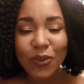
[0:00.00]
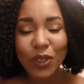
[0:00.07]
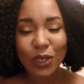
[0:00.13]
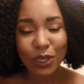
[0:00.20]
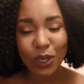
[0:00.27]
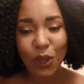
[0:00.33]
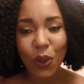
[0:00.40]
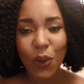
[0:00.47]

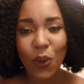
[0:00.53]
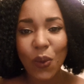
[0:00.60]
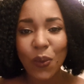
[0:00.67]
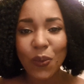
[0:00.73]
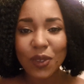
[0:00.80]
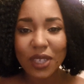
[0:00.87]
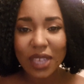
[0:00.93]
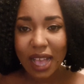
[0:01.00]
So
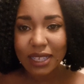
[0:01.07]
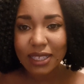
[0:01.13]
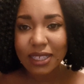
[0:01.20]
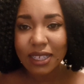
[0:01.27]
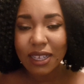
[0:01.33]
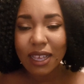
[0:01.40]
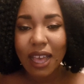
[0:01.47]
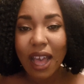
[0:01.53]
yes,
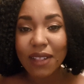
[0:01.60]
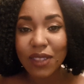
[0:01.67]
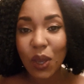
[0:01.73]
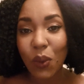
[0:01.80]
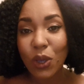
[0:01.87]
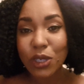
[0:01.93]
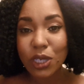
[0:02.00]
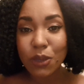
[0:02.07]
and there
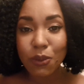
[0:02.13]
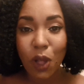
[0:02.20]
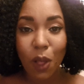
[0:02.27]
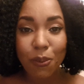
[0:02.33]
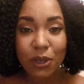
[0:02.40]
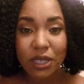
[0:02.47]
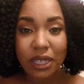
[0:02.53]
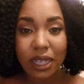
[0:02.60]
was a small
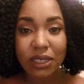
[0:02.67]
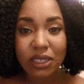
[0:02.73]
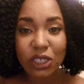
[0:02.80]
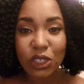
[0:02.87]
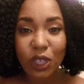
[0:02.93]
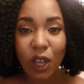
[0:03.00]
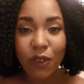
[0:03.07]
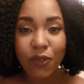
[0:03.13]

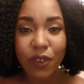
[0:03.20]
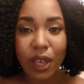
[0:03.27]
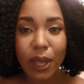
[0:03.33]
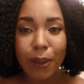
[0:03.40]
percentage of